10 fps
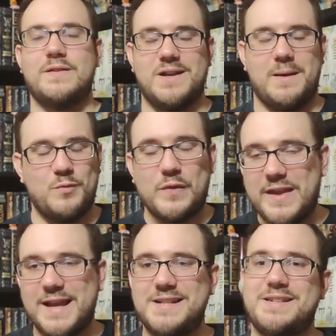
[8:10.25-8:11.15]
So I'm
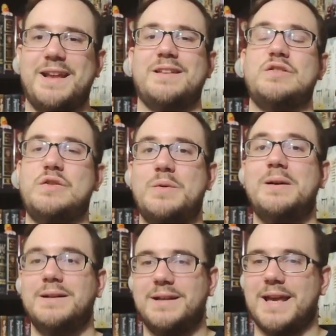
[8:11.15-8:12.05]
really excited to
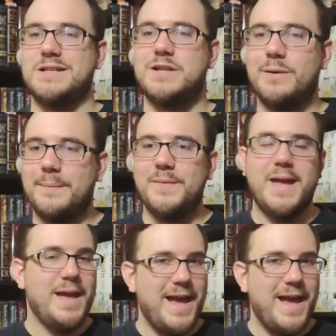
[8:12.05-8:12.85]
get to it.